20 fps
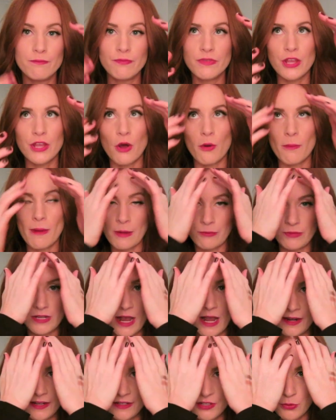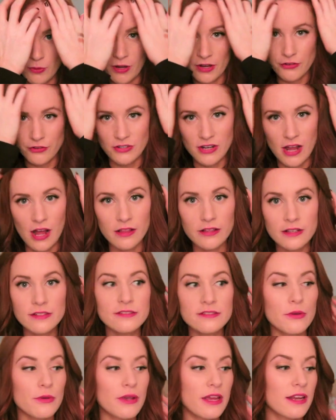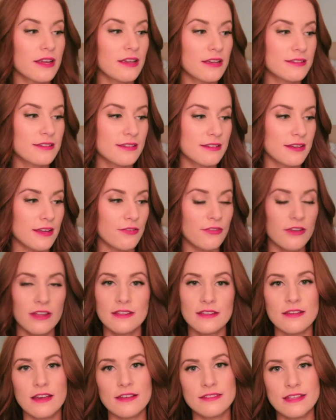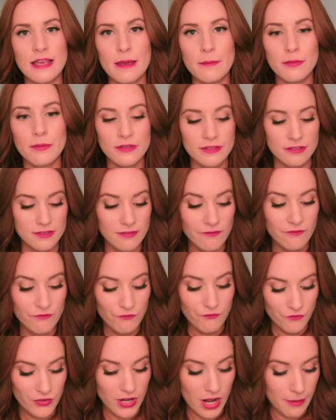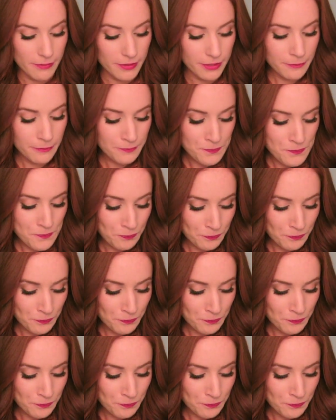you know, about ninety to a hundred dollars, so getting a significant size sample is phenomenal.